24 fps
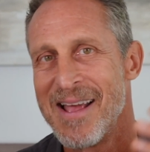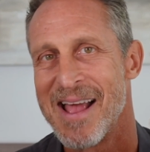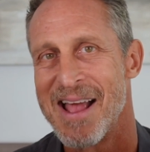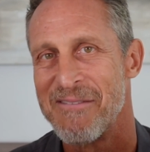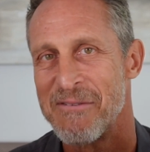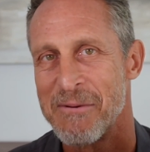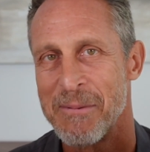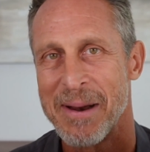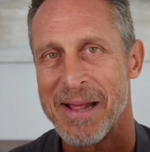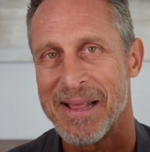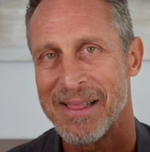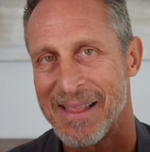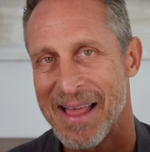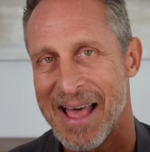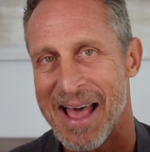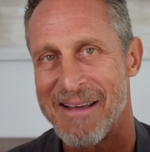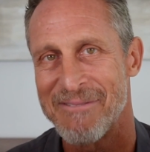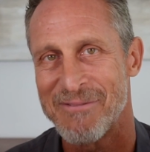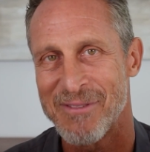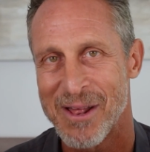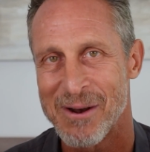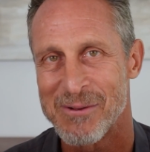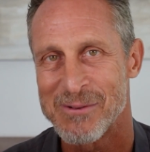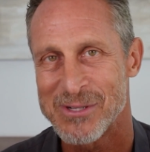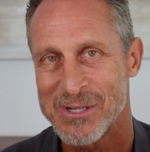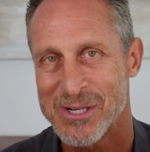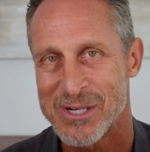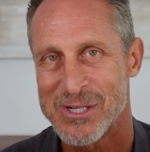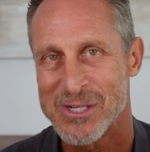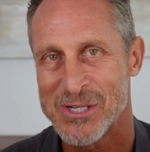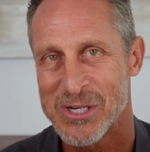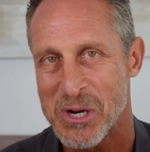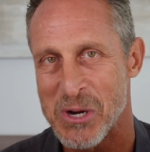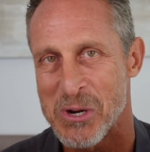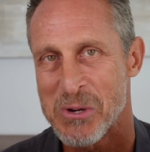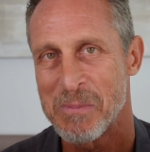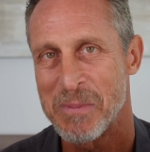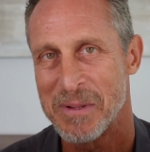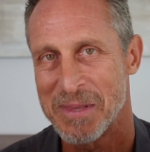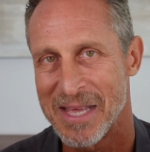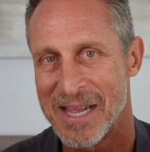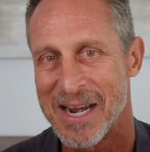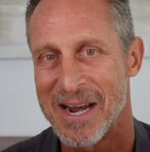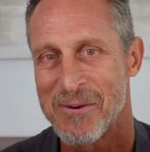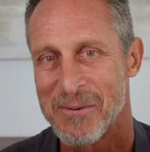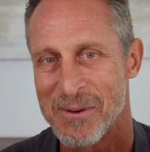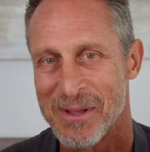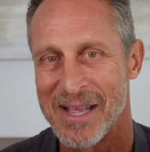Everybody laughed, thought it was a good joke. But
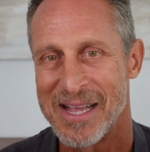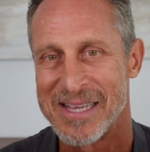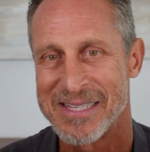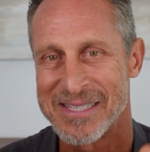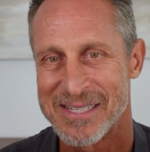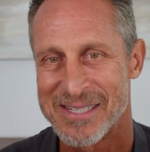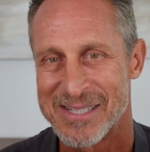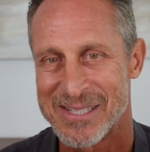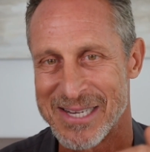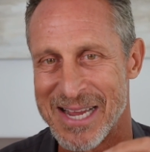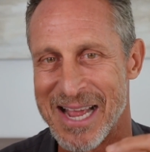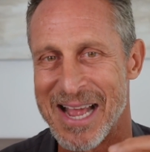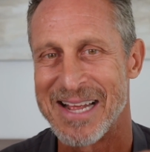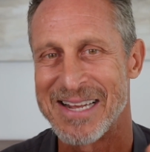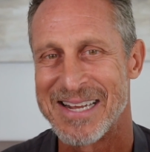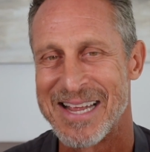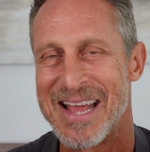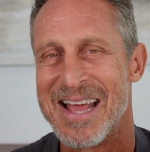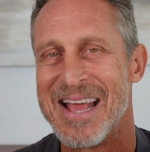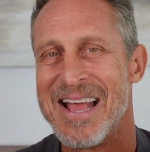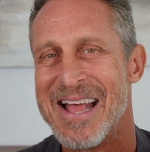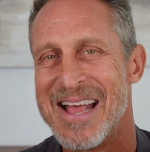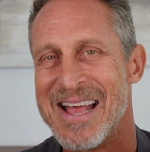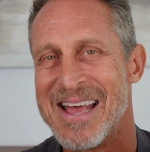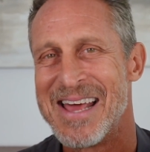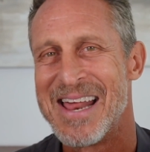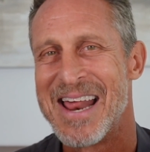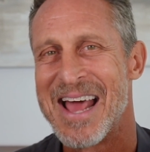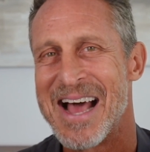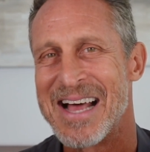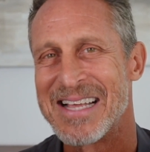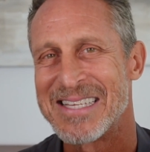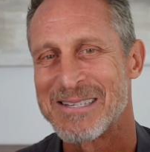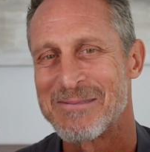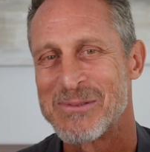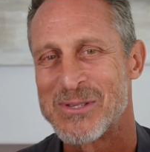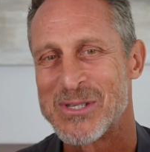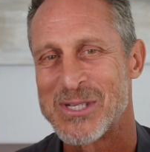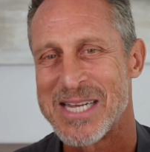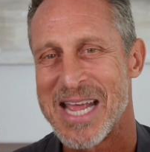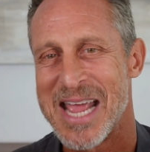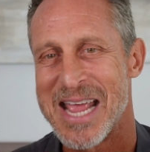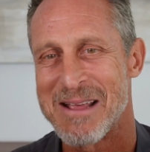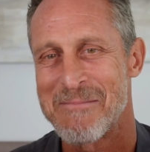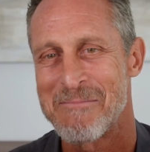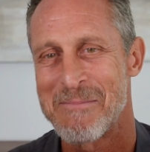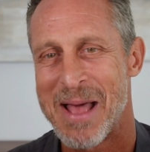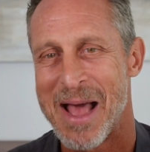then I realized it had some
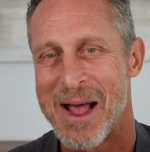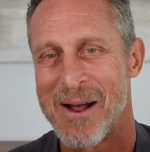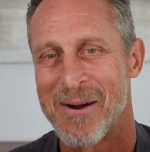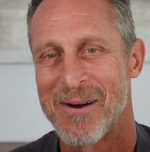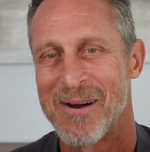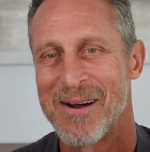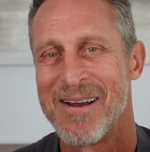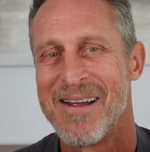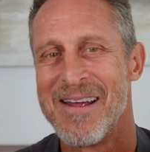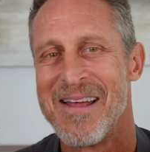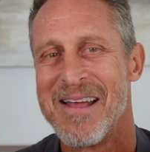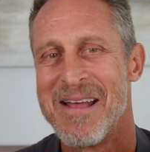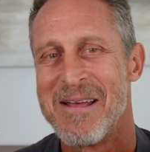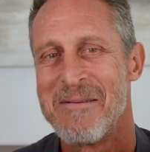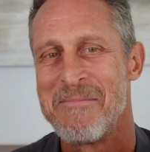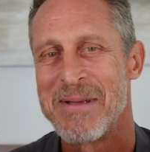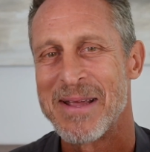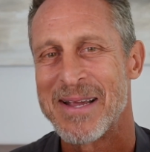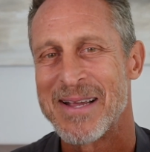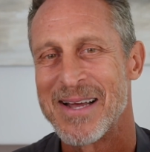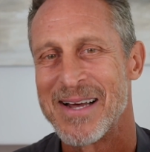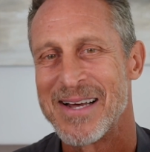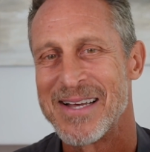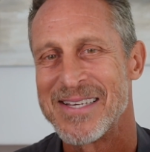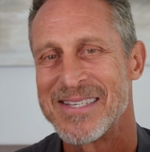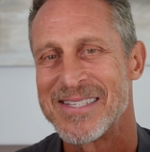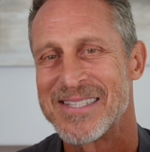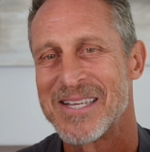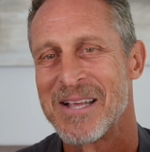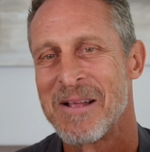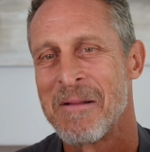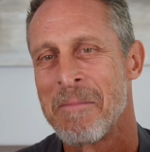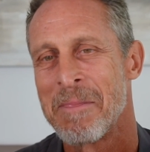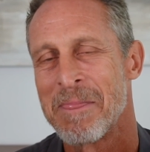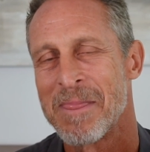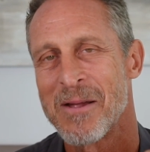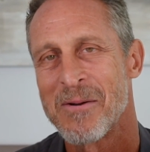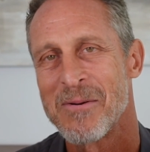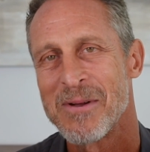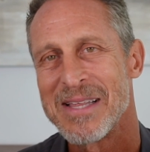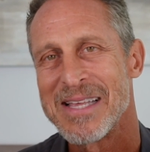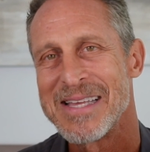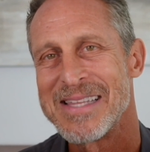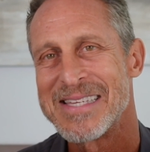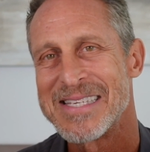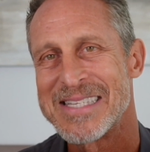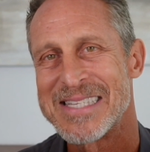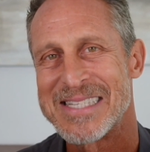staying power, because they're
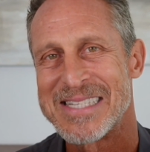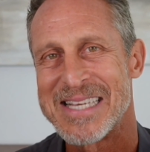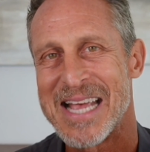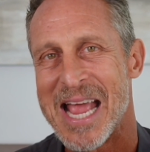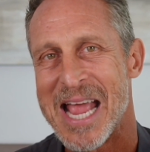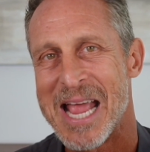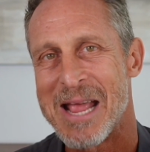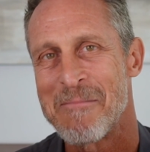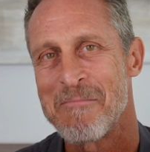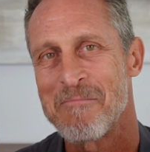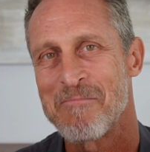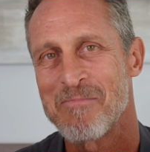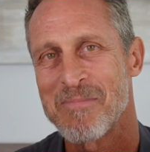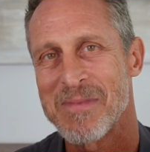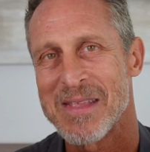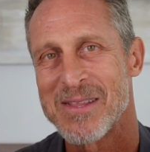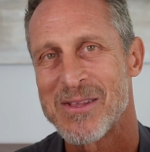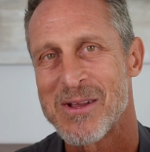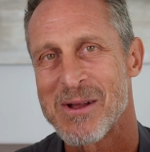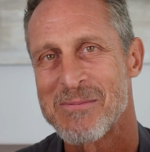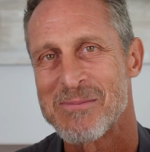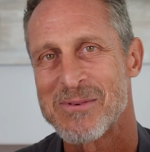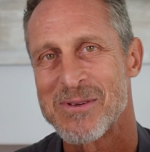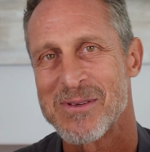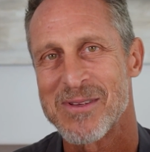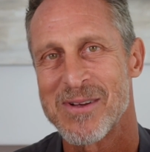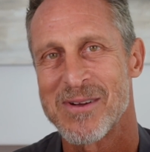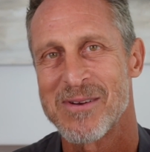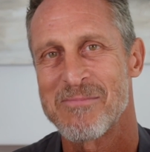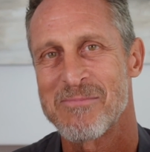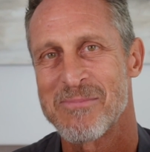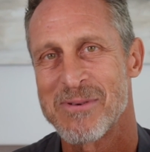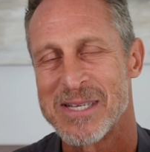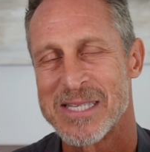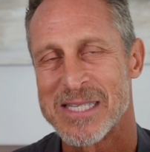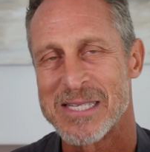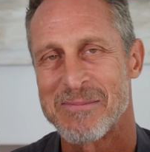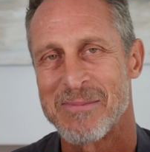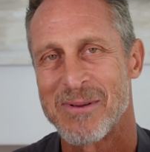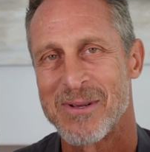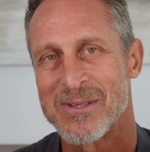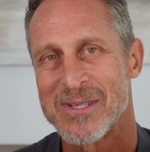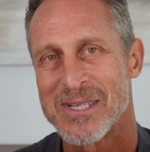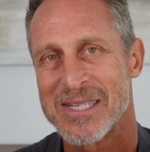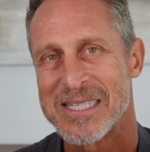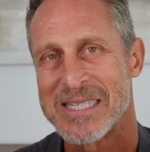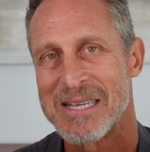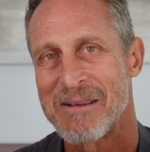really the same in terms of their
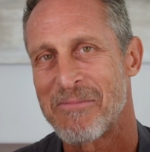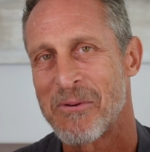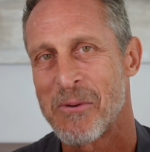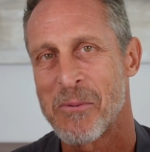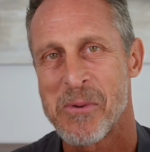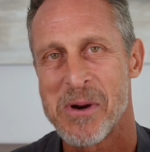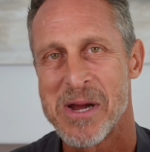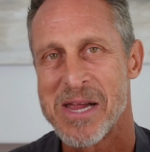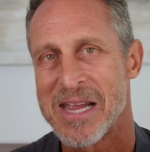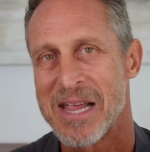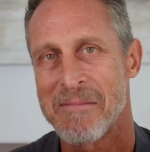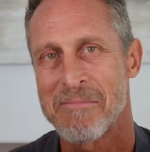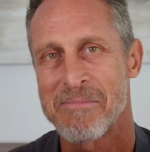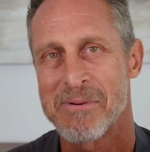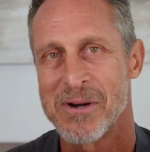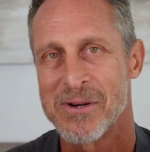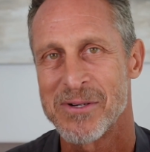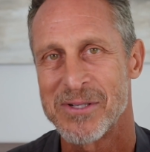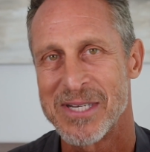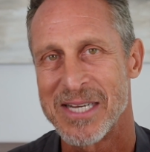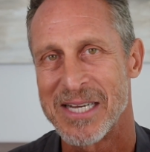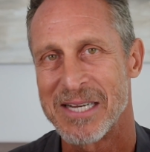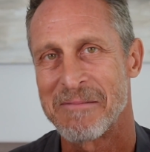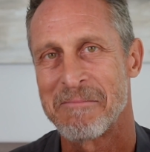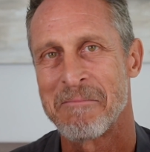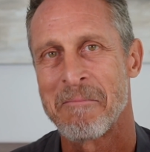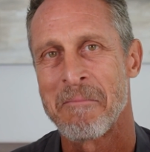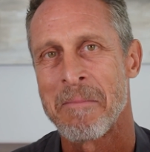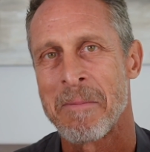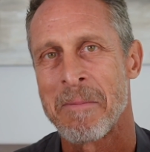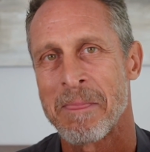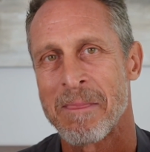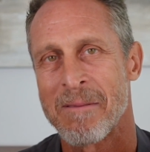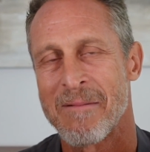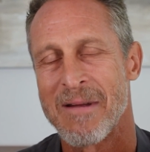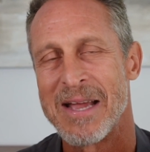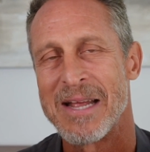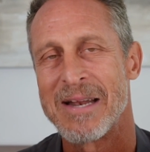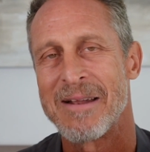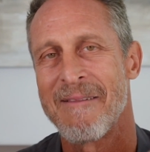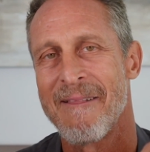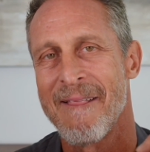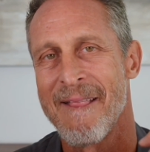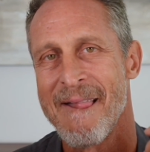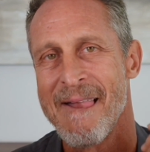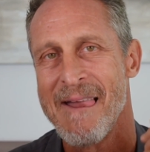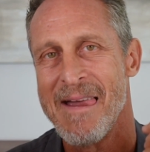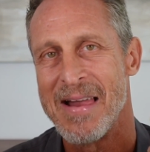principles, except for where you get protein,
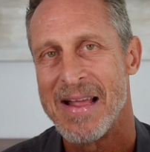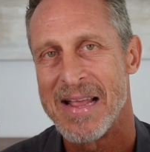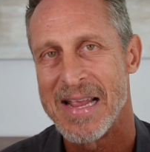right?